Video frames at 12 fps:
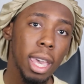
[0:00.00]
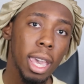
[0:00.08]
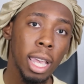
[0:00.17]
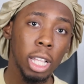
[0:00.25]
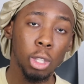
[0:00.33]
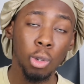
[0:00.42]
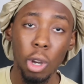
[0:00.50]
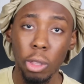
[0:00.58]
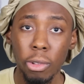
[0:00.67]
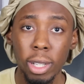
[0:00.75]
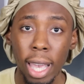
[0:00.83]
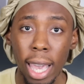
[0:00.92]
And in 2 or
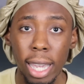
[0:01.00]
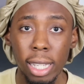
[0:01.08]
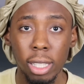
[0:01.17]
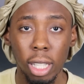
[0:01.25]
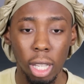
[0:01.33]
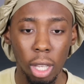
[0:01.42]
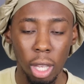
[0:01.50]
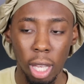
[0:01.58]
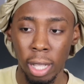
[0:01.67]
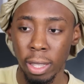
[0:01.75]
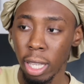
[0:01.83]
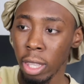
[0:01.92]
3 days,
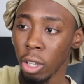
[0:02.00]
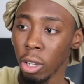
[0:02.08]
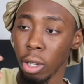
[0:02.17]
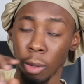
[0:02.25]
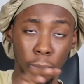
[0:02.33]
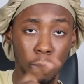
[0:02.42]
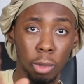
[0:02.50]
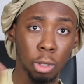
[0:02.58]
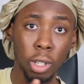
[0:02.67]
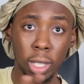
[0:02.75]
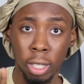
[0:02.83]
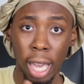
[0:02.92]
it's either, you
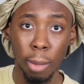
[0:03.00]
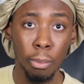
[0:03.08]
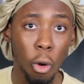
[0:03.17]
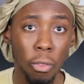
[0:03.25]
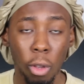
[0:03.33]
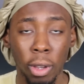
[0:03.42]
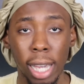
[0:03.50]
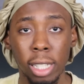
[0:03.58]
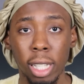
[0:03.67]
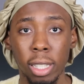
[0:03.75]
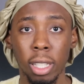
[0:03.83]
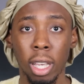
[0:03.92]
could check both
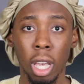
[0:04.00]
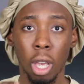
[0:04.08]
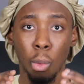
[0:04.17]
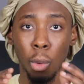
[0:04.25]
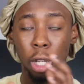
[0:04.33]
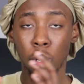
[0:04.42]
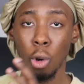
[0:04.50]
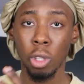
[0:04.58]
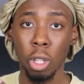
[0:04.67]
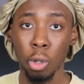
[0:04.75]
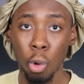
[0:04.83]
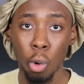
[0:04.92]
locations. When you go
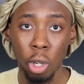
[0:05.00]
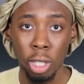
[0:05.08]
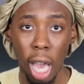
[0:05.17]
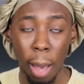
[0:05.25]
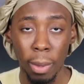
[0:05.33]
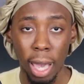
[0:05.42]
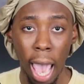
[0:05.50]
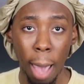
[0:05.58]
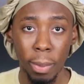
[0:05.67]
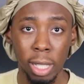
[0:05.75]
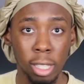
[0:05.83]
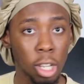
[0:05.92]
to the Google Shopping
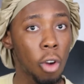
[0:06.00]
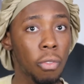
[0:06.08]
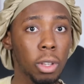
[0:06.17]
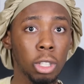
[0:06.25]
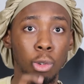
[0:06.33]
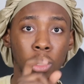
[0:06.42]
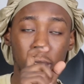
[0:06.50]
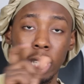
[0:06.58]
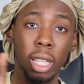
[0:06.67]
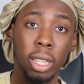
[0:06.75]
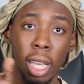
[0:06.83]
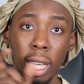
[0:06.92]
app itself, you'll see
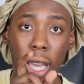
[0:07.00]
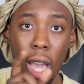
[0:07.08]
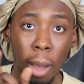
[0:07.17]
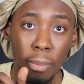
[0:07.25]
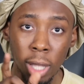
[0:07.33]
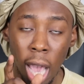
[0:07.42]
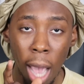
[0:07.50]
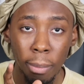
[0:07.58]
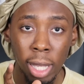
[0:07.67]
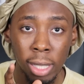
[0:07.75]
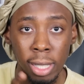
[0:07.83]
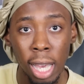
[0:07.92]
a link up top
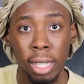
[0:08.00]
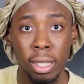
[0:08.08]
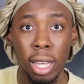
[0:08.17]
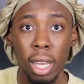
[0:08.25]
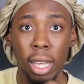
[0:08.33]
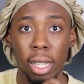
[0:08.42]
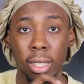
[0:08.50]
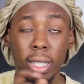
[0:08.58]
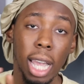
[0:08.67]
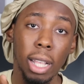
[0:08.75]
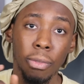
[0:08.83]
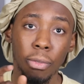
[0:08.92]
that says
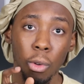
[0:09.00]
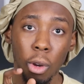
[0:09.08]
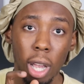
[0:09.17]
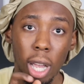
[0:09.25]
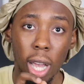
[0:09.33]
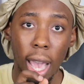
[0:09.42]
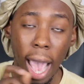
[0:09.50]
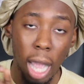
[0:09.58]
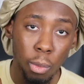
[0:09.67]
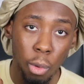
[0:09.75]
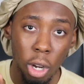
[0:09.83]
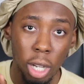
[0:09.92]
sign up for
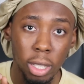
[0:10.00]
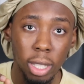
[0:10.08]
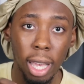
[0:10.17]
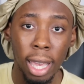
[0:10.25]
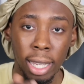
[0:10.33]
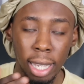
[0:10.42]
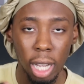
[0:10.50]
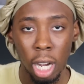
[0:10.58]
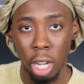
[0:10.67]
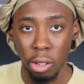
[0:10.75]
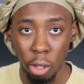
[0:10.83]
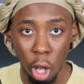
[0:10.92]
AdWords and get
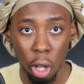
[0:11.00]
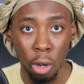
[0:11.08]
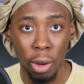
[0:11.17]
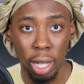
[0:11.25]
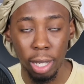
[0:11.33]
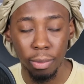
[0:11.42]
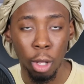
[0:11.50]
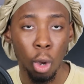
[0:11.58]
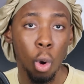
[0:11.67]
$100 credit.